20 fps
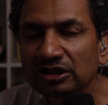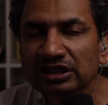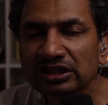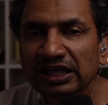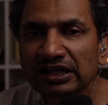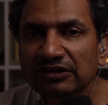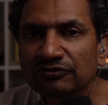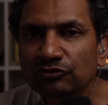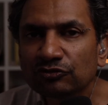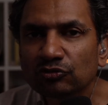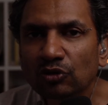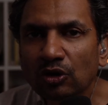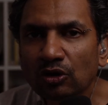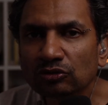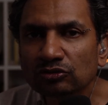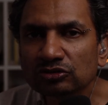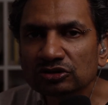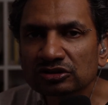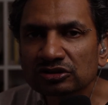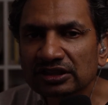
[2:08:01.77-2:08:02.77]
They've
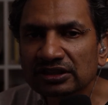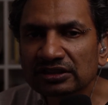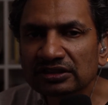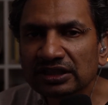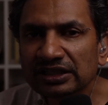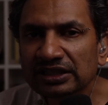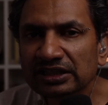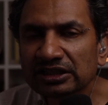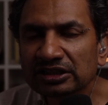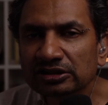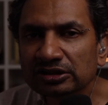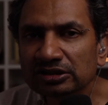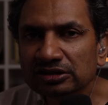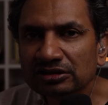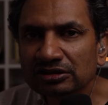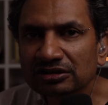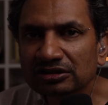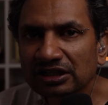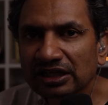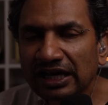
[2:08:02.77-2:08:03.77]
wrote the
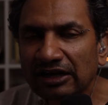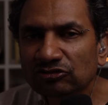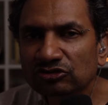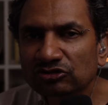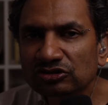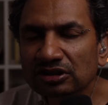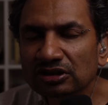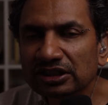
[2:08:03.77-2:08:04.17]
council